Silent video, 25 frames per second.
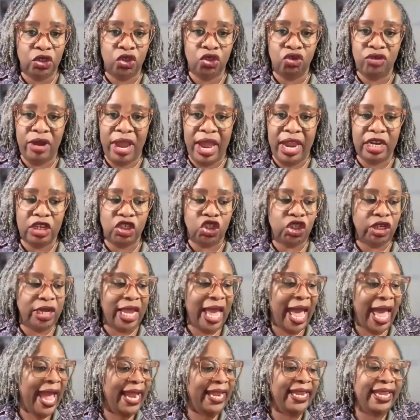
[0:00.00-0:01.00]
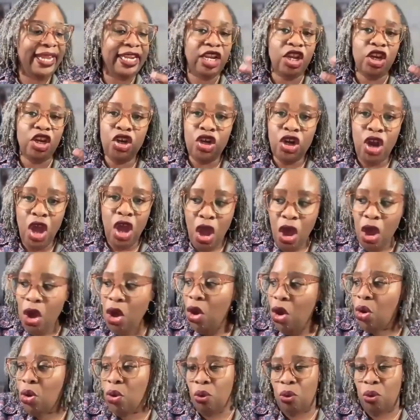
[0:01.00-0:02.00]
strategy. I didn't
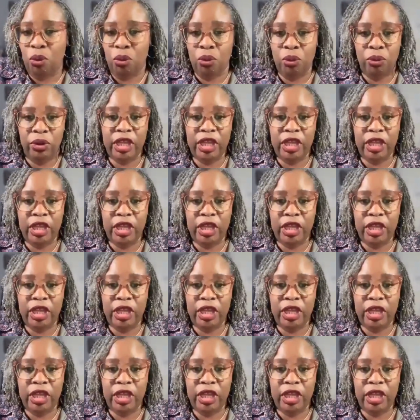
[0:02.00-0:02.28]
know.